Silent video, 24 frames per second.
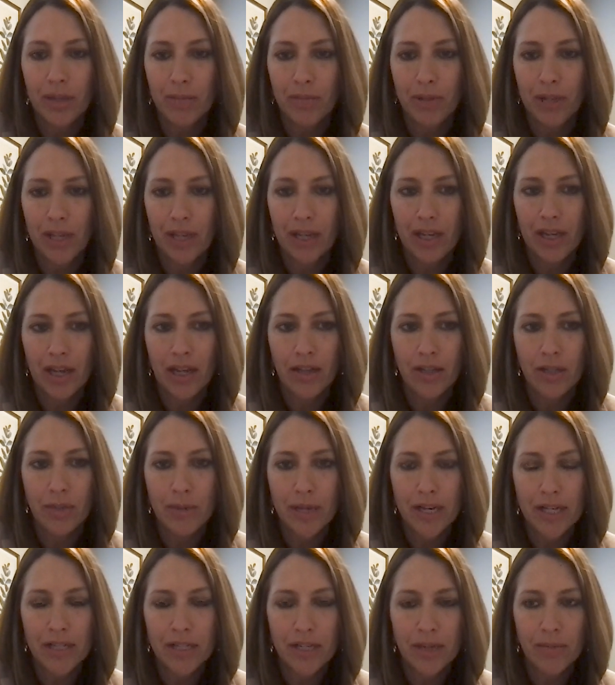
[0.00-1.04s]
playing college
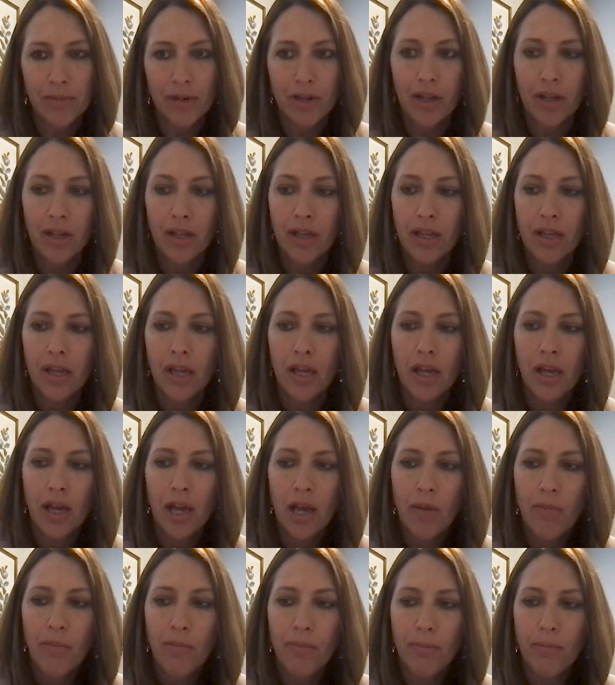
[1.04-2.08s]
basketball,
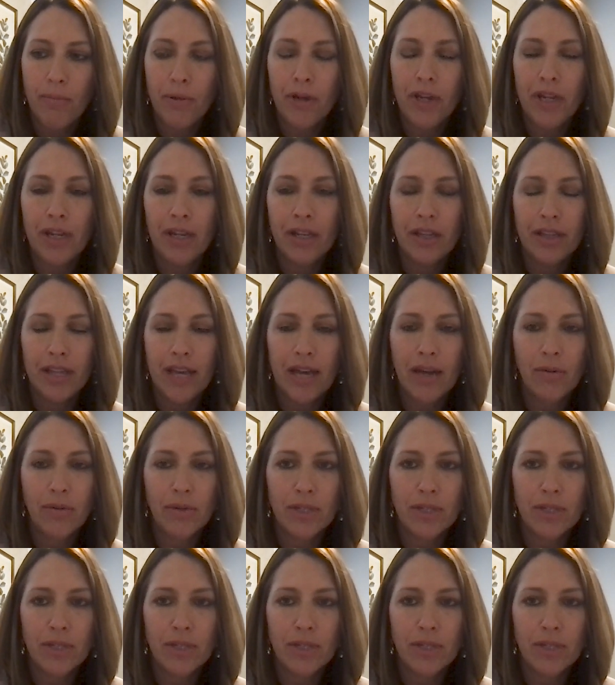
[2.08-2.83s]
but that